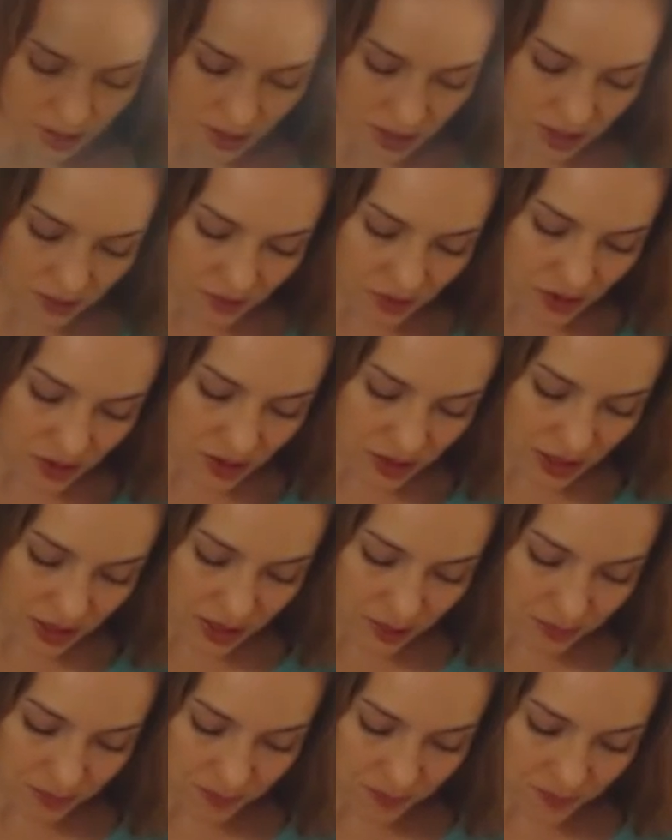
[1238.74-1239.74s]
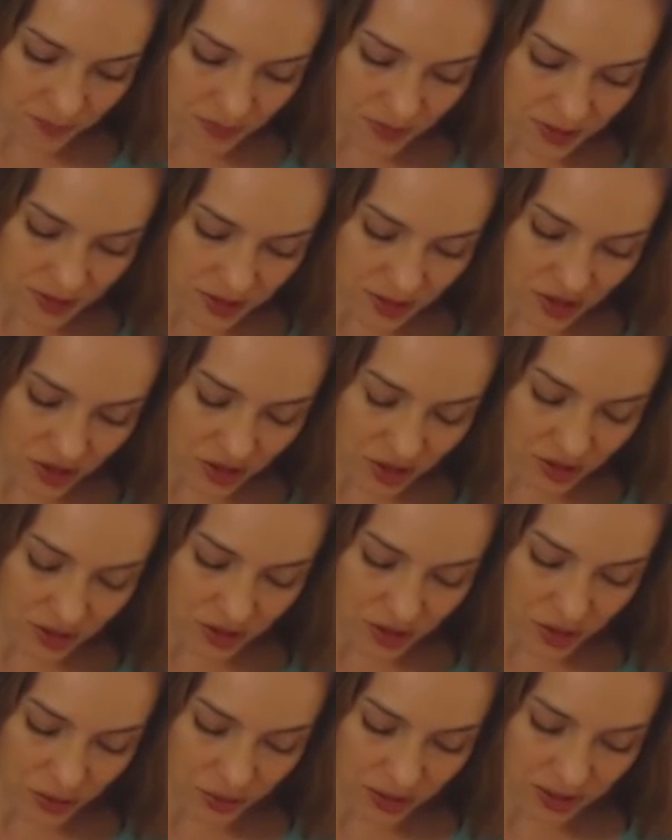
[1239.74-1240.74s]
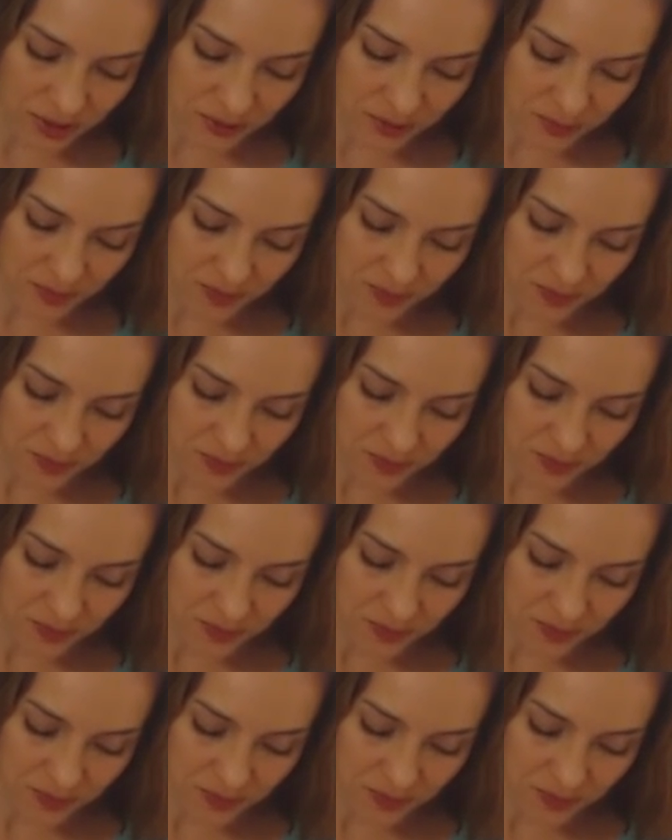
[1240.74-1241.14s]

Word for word: I love this lamb. This is good this way.